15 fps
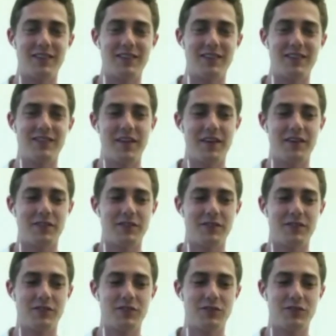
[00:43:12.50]
is
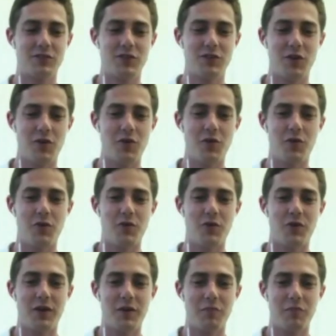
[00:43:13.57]

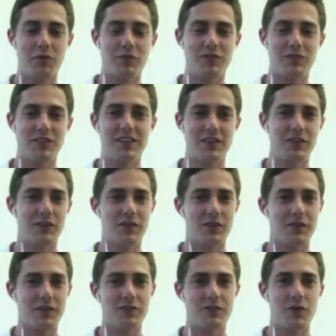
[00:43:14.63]
so
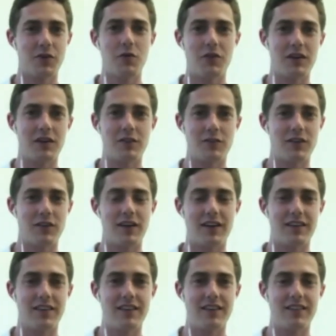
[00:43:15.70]
particular, so niche that
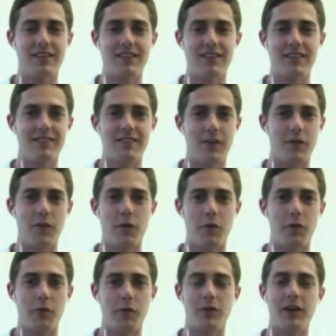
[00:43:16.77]
no
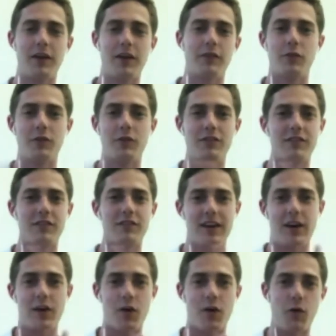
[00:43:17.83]
one will get it. So is there like
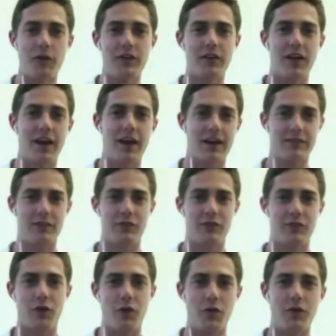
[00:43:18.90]
a Goldilocks
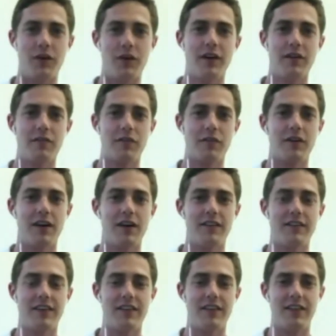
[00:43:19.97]
zone for
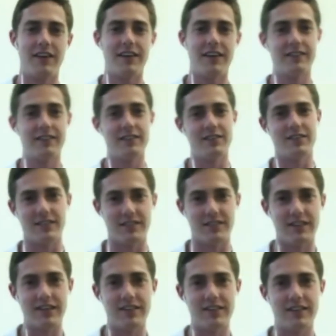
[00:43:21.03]
content that isn't
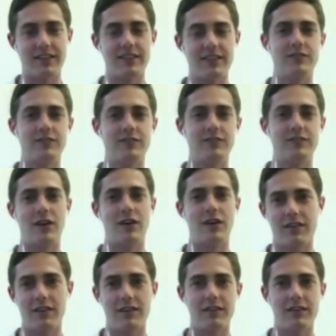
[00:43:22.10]
Disney, that isn't generic,
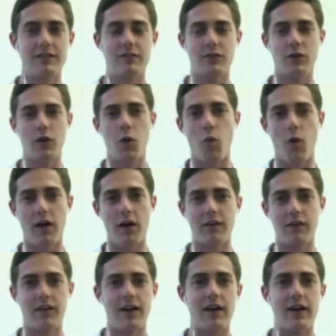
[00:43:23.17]
that isn't
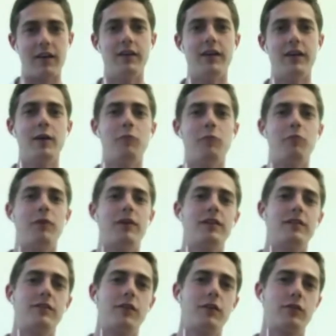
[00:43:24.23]
watered down, but
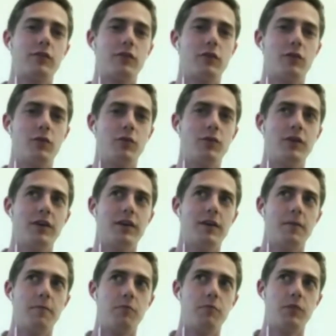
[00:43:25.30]
is also
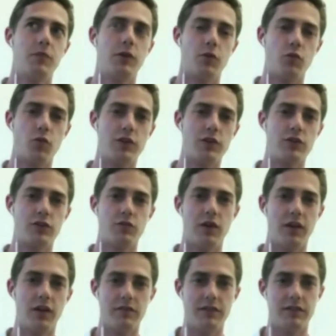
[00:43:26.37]
rich and
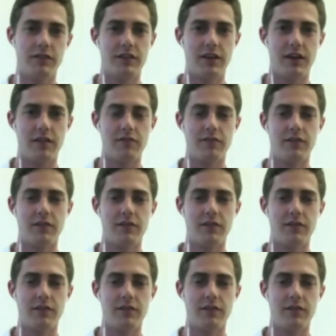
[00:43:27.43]
relevant enough? And